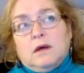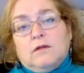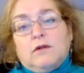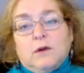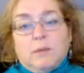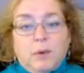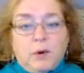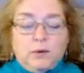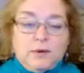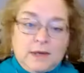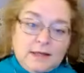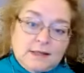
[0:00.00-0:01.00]
very
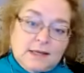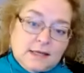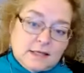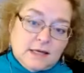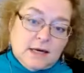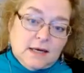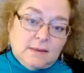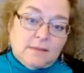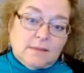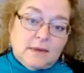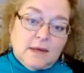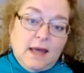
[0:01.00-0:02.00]
potent at that time.
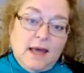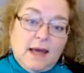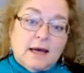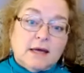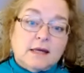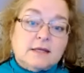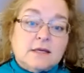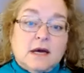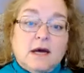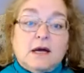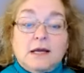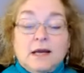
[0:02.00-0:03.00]
And
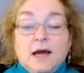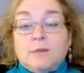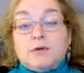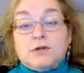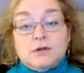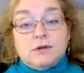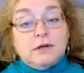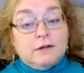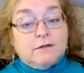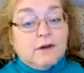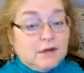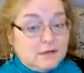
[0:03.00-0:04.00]
an opportunity
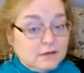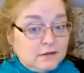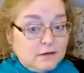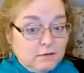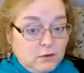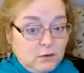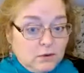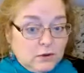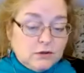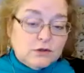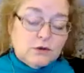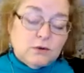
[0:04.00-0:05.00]
for us, of
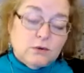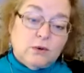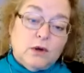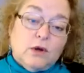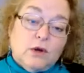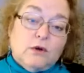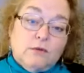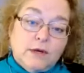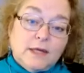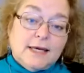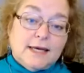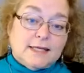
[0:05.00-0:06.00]
course, to
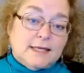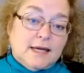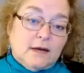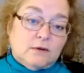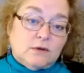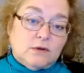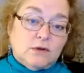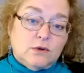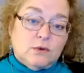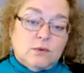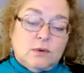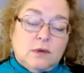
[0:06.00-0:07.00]
really get down
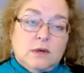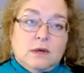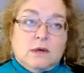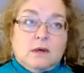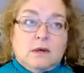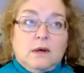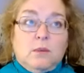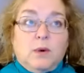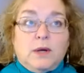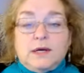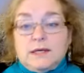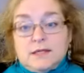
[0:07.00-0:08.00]
to
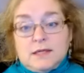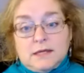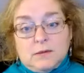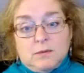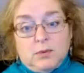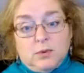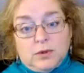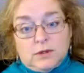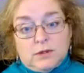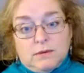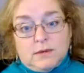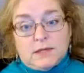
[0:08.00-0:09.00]
what it is that's
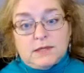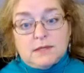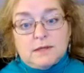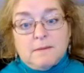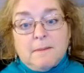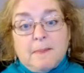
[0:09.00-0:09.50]
important to us.